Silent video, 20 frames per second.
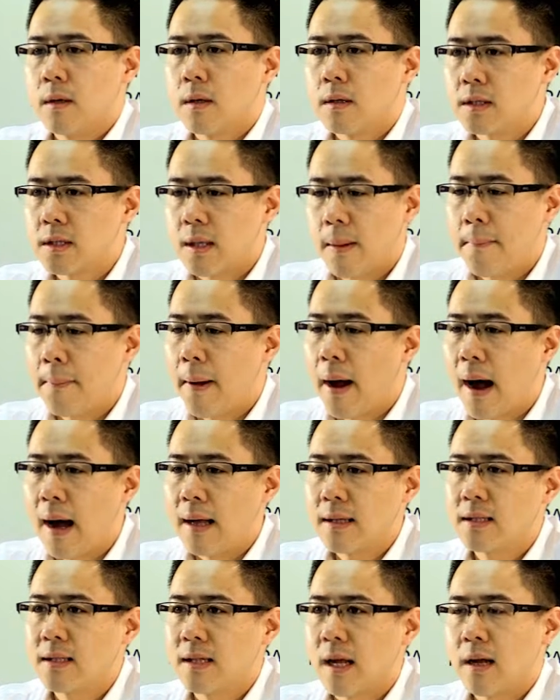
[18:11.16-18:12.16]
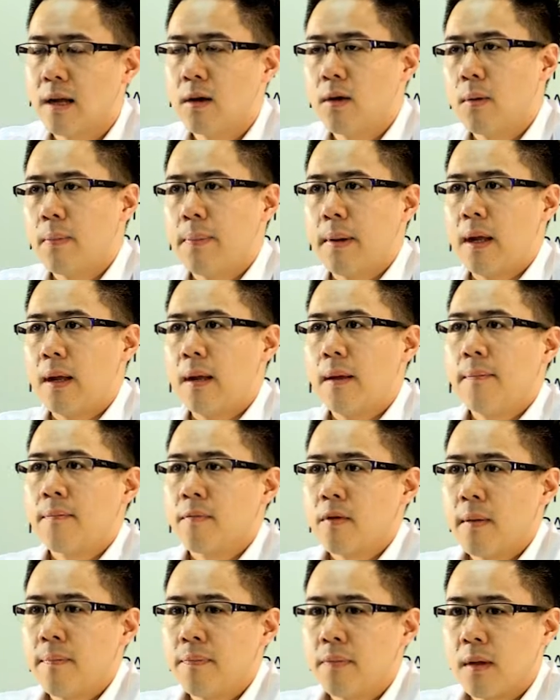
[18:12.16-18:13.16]
some parts that could be
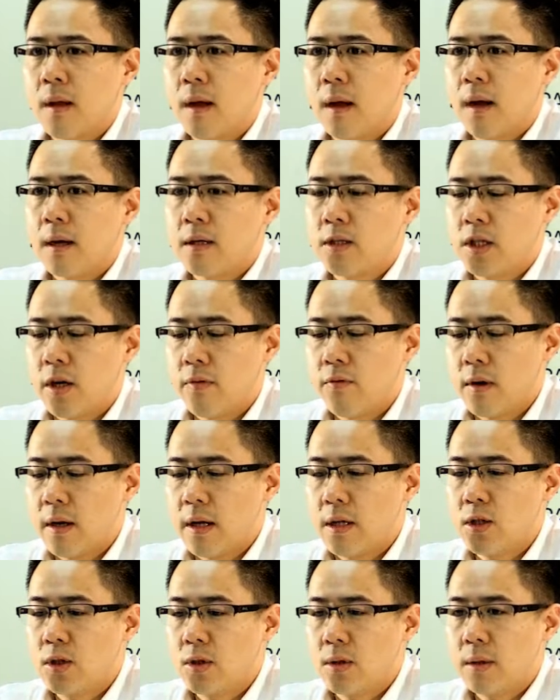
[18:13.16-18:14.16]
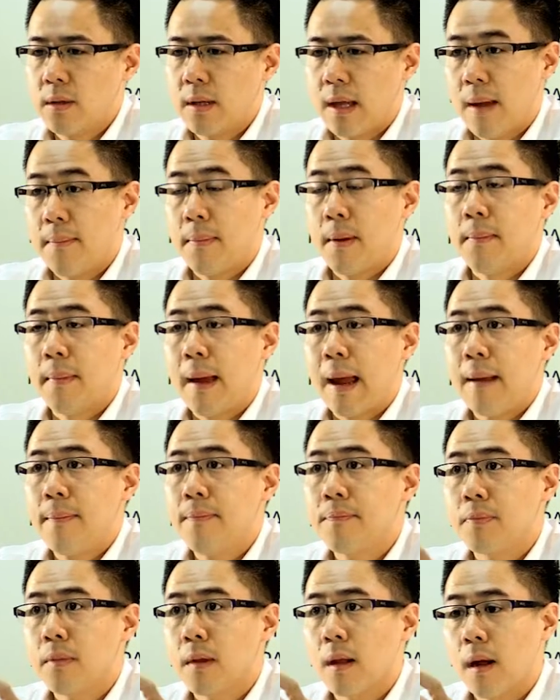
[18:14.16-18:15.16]
generally can be
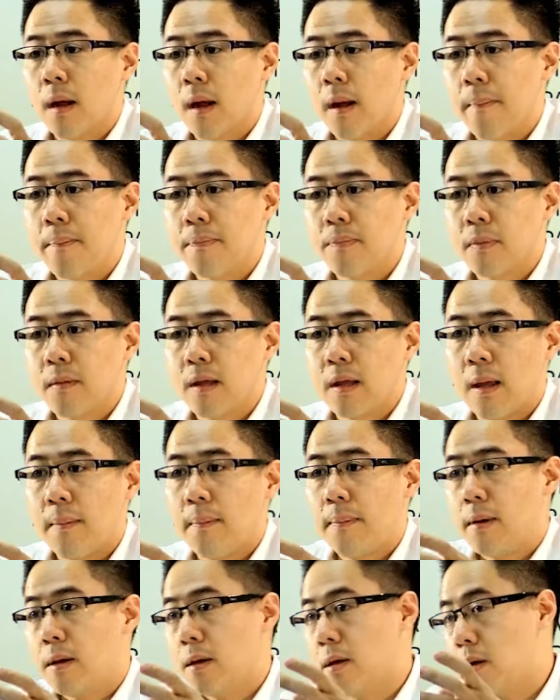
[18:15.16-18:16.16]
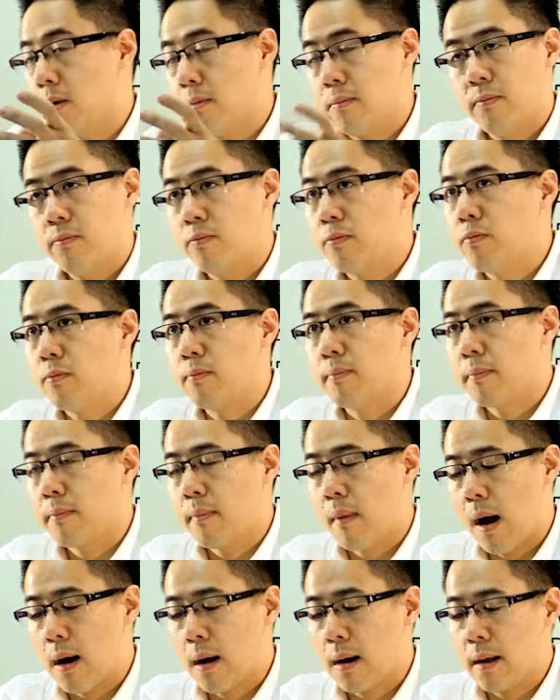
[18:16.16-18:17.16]
made can be
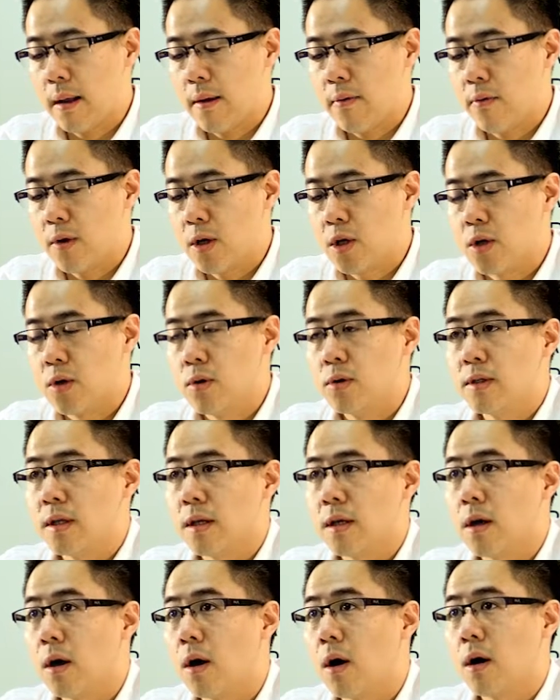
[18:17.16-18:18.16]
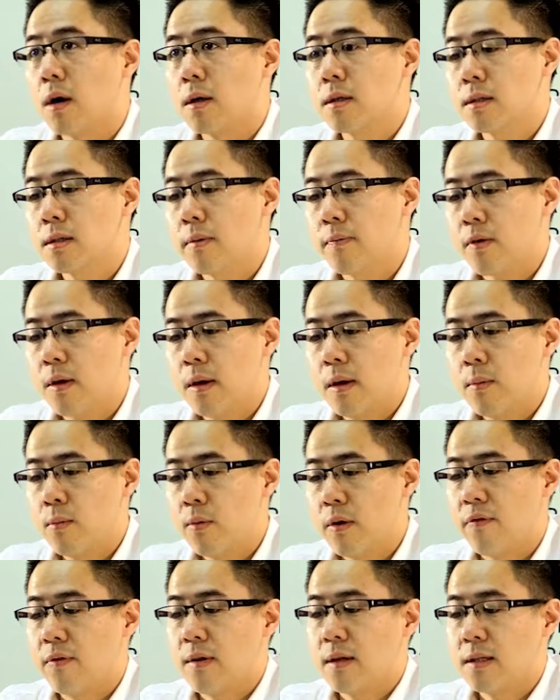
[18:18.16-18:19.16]
markedly reduced in cost
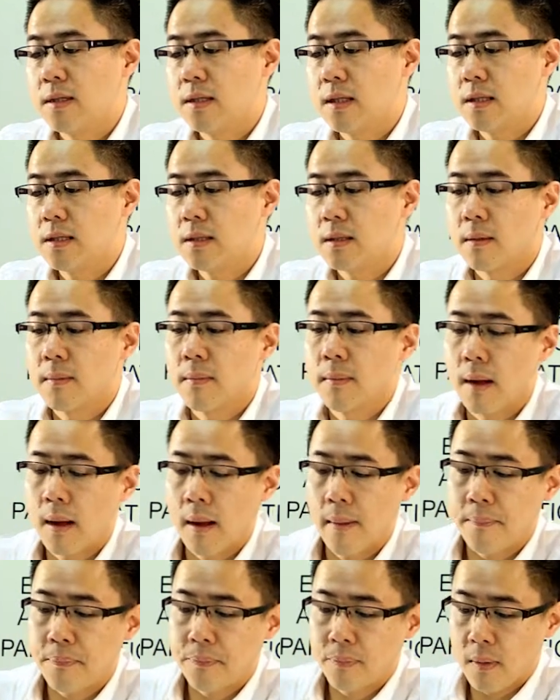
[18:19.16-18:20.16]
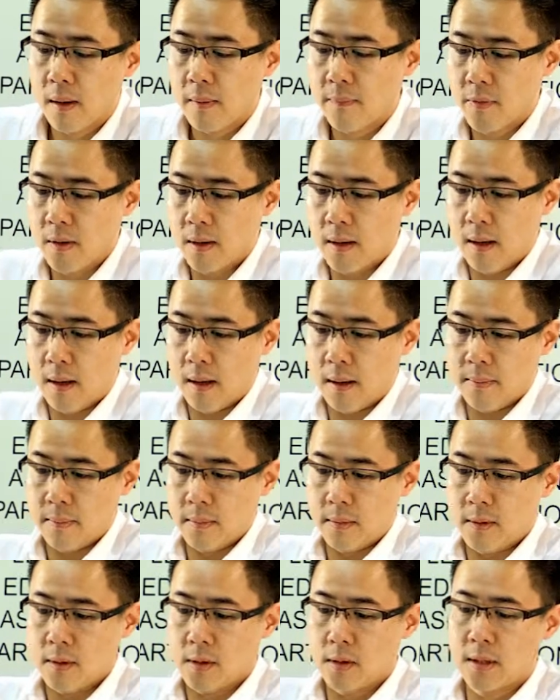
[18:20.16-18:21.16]
with this system
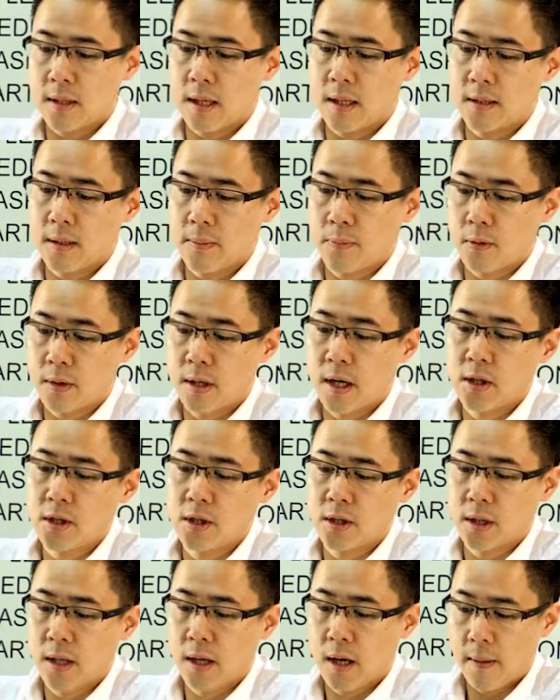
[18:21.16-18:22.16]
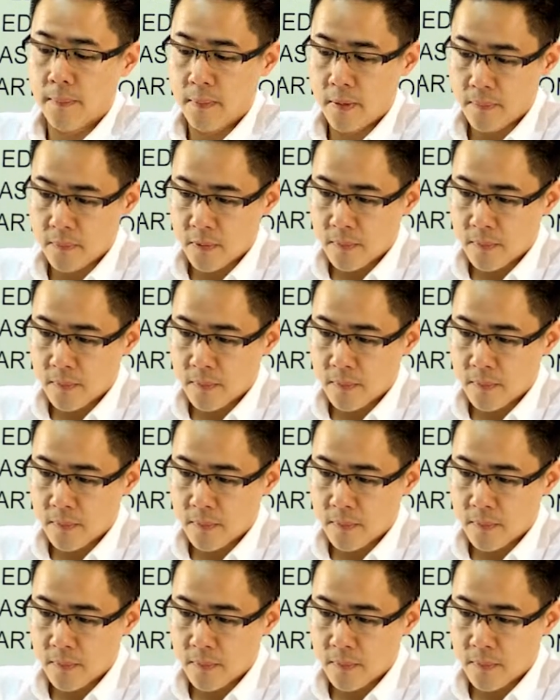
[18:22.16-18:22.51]
used as a production type.